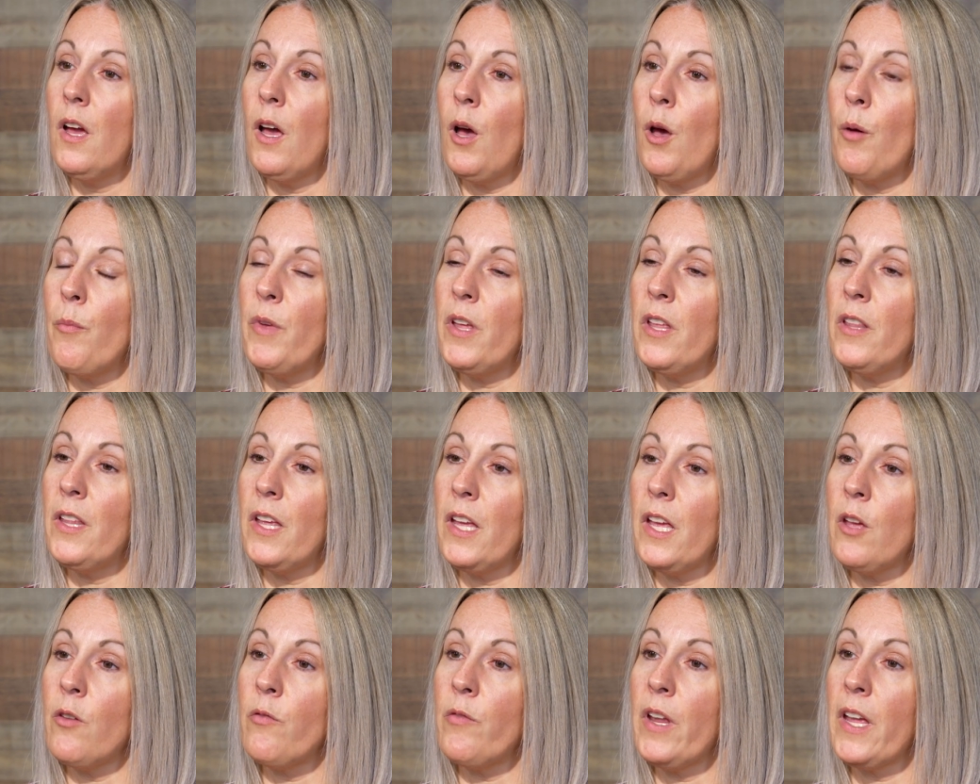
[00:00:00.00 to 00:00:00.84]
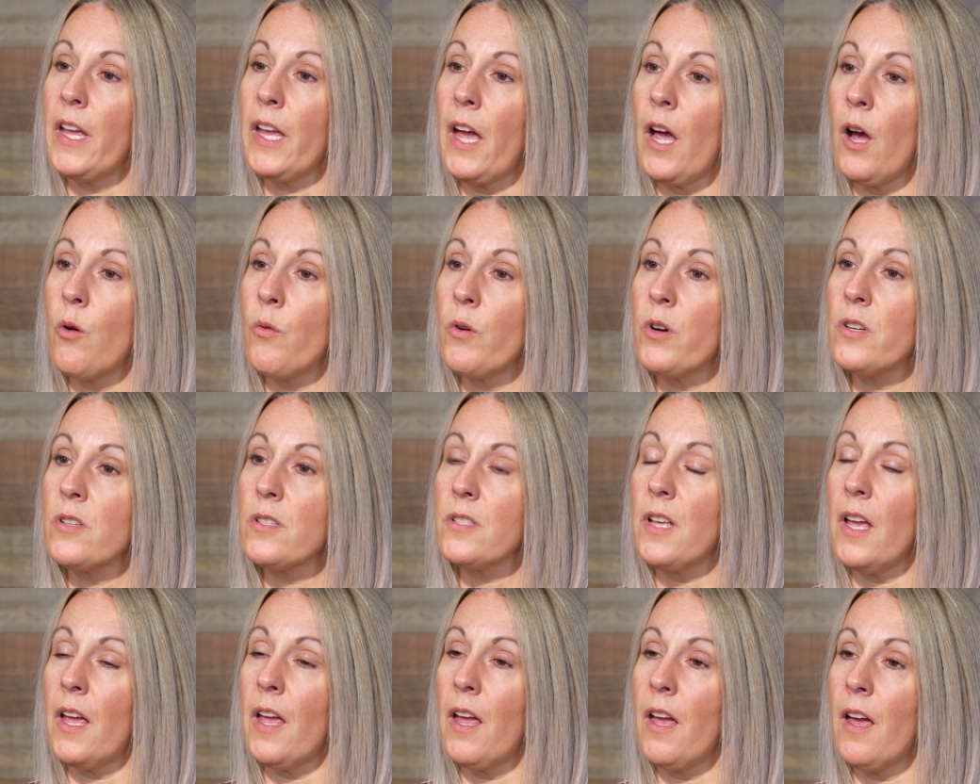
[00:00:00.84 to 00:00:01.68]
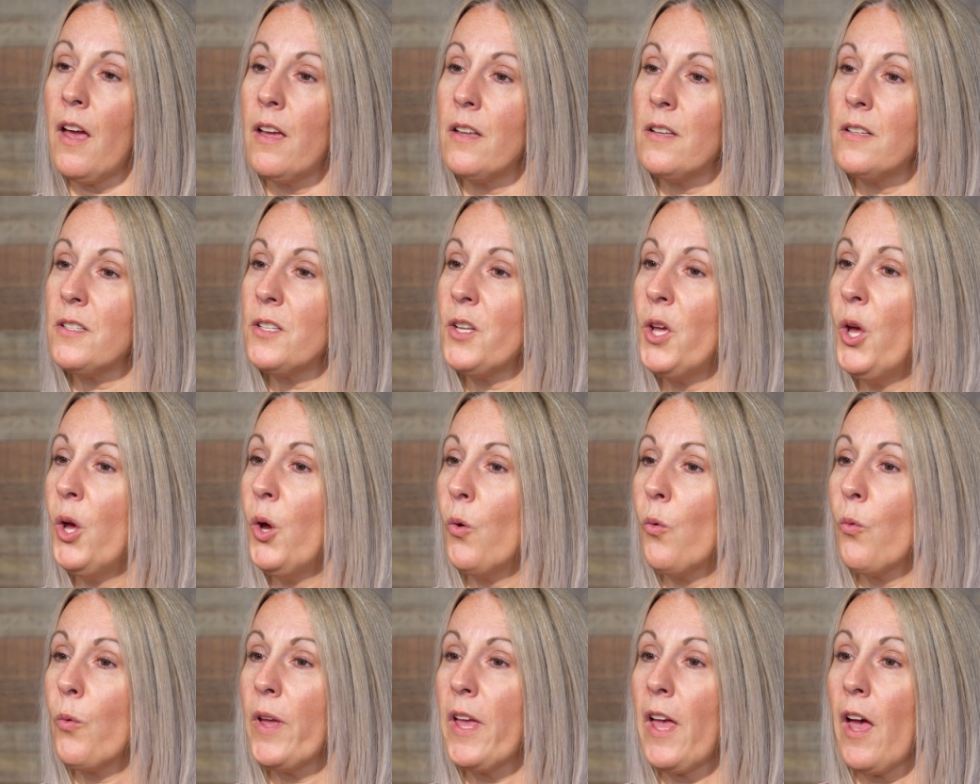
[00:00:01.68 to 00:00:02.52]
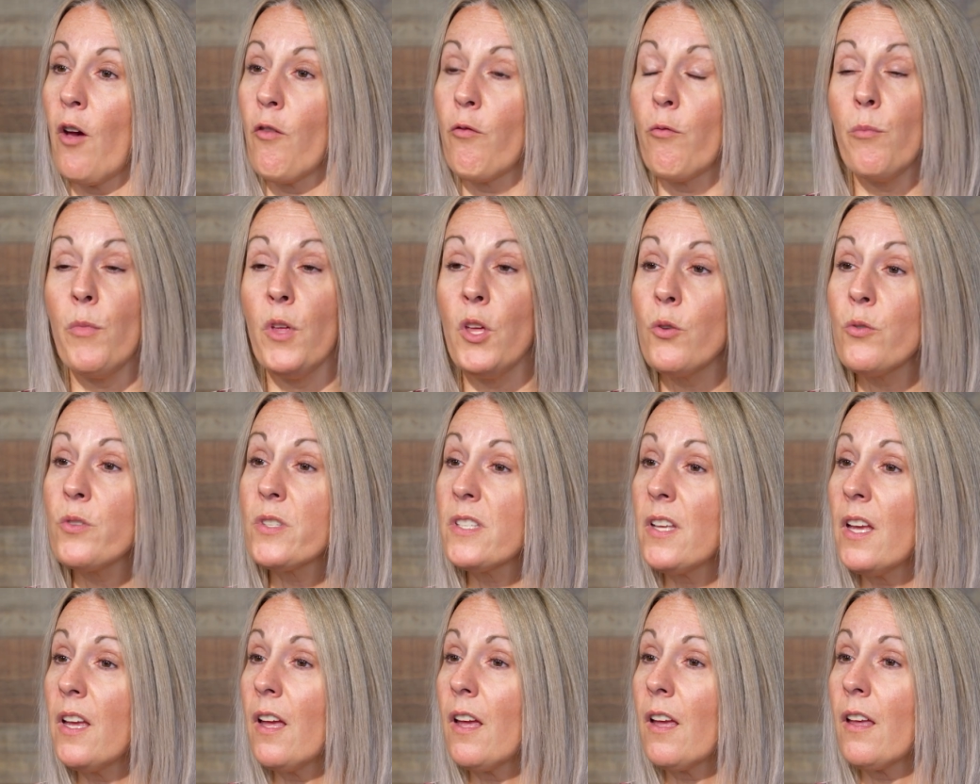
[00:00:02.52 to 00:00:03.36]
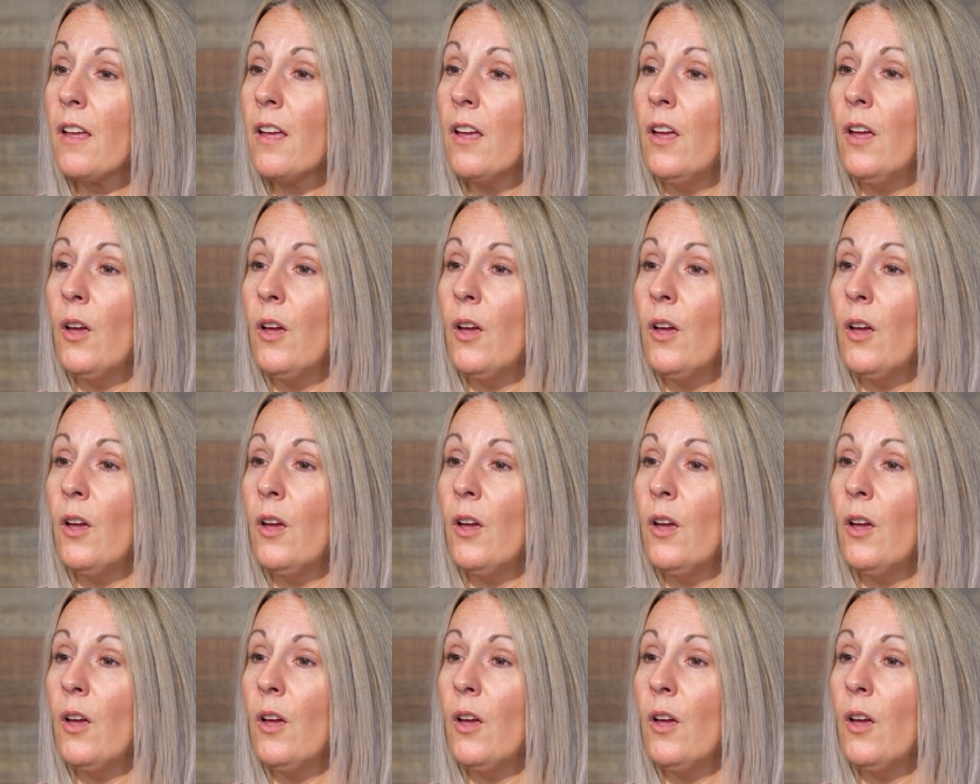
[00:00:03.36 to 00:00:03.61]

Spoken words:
in the evening hours, and we have music.